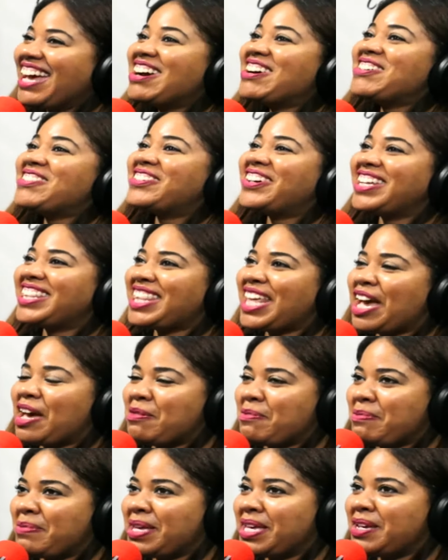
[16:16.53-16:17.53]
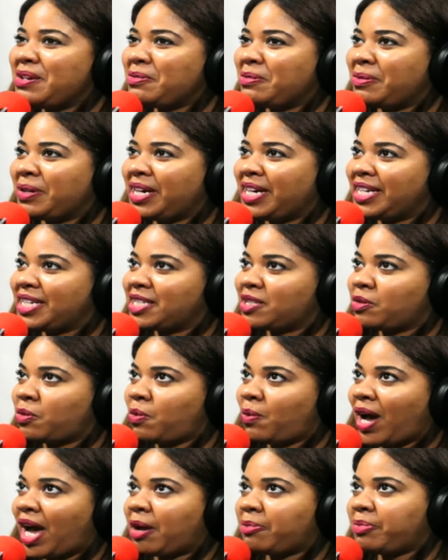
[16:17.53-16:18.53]
what that meant was
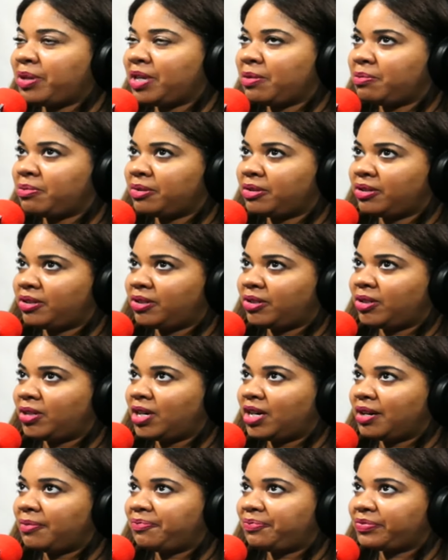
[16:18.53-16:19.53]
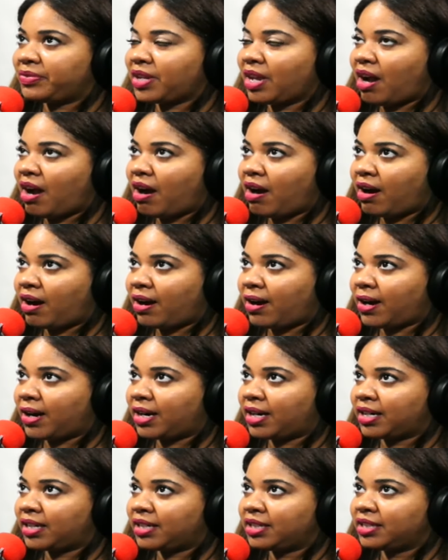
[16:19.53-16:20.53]
why people
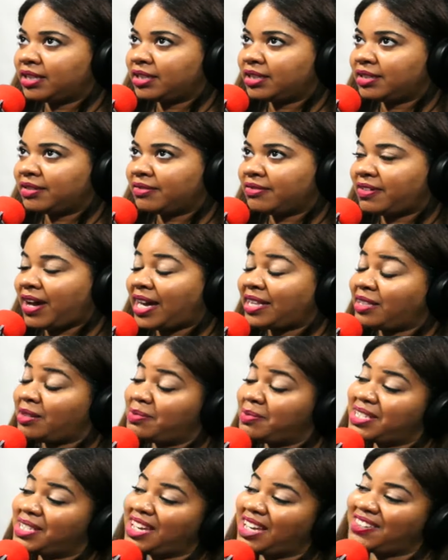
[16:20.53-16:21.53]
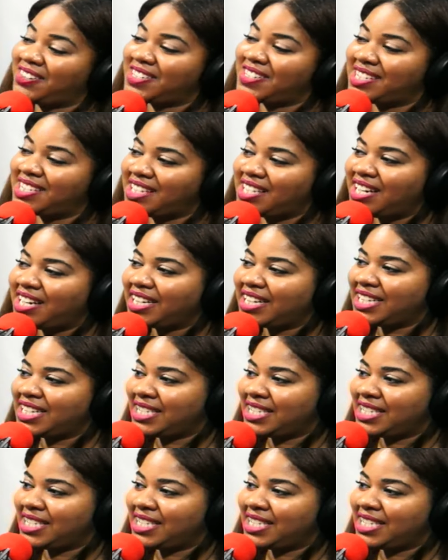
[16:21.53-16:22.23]
are find themselves stuck is